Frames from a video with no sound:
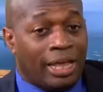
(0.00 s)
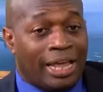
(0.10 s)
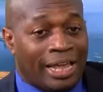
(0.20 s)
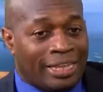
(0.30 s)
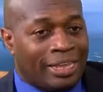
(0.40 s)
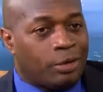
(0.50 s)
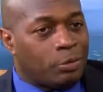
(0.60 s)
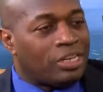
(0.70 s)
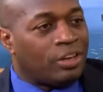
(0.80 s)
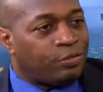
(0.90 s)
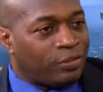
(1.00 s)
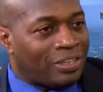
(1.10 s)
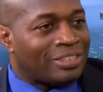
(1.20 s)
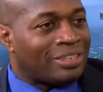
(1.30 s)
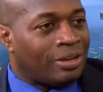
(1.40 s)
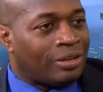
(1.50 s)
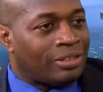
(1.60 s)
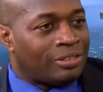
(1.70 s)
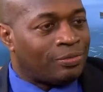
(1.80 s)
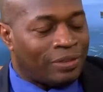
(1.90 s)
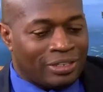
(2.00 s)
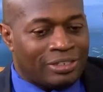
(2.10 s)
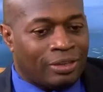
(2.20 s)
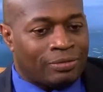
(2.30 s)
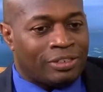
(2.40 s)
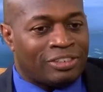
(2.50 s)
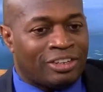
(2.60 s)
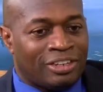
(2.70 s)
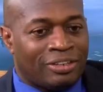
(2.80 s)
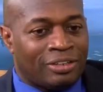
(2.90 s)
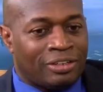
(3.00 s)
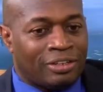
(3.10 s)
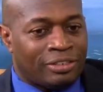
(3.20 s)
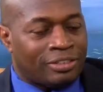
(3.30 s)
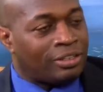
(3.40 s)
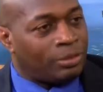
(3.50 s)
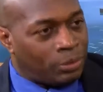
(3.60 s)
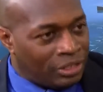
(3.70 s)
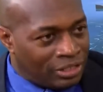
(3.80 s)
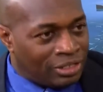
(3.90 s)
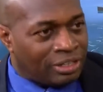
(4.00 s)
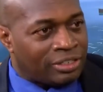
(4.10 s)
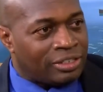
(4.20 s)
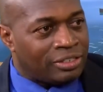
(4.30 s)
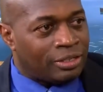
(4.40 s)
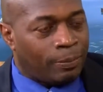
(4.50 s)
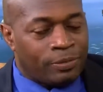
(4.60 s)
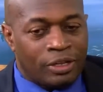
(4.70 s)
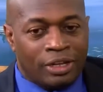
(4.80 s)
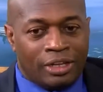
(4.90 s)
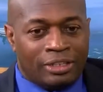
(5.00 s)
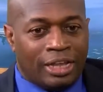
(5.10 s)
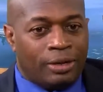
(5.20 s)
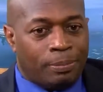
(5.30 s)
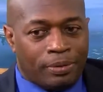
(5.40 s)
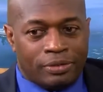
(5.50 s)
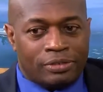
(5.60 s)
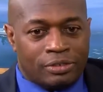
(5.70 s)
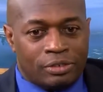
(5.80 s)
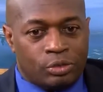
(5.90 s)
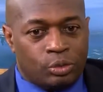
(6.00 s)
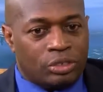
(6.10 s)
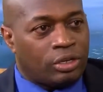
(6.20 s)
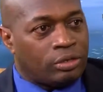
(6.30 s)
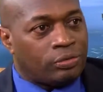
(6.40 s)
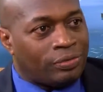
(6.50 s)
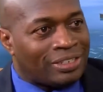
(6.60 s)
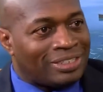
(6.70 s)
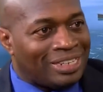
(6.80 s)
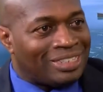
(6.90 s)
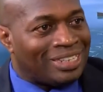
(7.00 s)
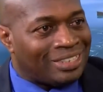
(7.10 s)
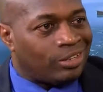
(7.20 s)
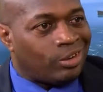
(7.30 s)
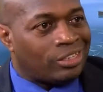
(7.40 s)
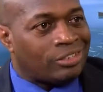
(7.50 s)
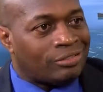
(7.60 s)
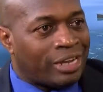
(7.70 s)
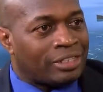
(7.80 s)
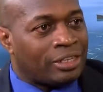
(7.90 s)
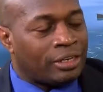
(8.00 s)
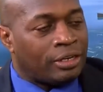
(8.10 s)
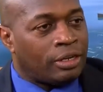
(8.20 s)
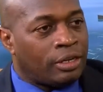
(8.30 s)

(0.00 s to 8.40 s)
Again, we need fail-safes inside with these sort of systems, that the persons who is going to facilitate or interacting